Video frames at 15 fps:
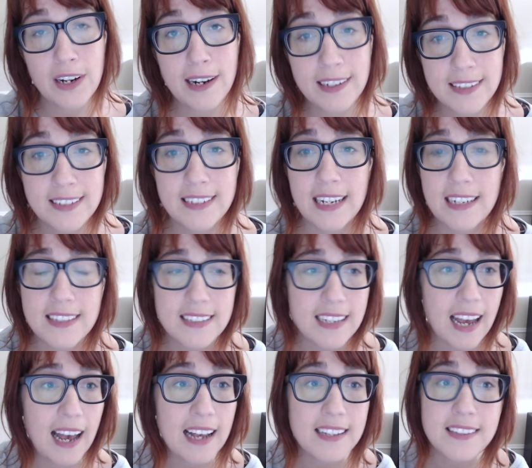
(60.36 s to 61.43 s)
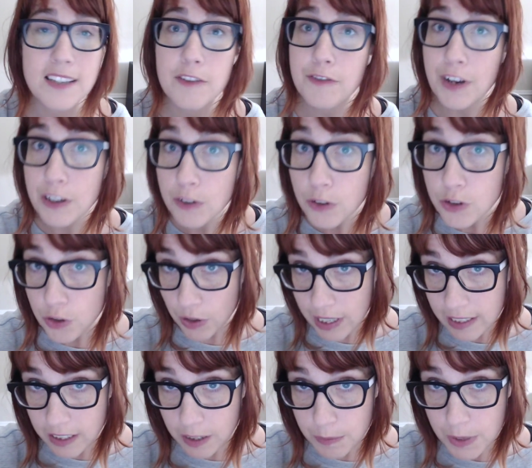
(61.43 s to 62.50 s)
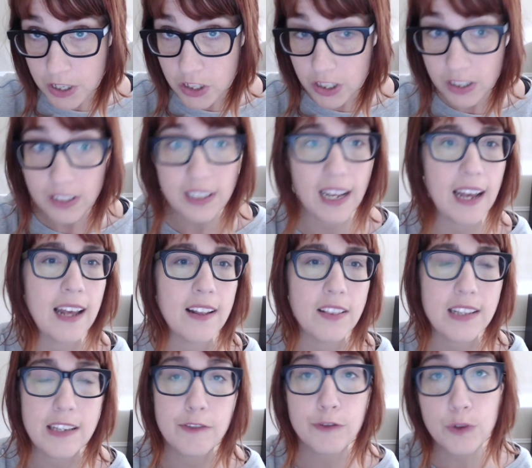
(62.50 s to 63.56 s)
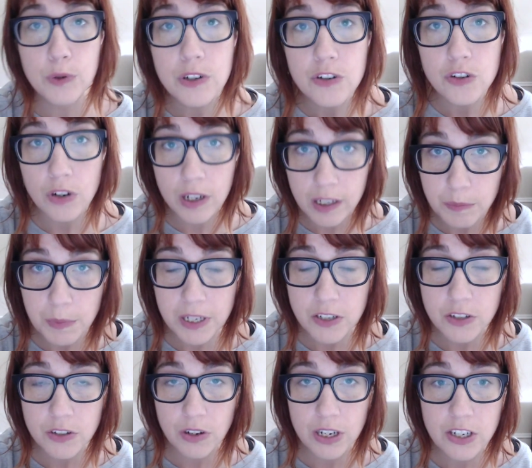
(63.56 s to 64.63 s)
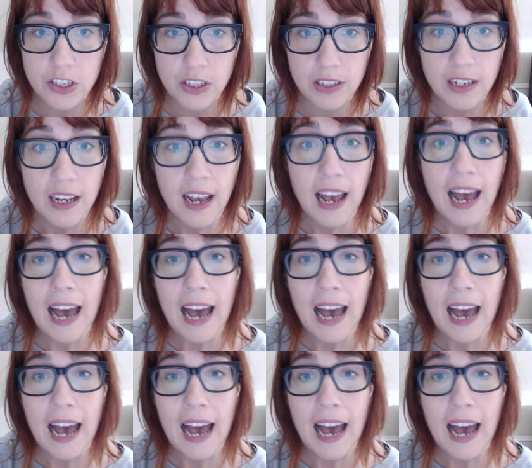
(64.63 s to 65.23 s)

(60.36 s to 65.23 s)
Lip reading: in the United States, as the Federal Trade Commission and the Food and Drug Administration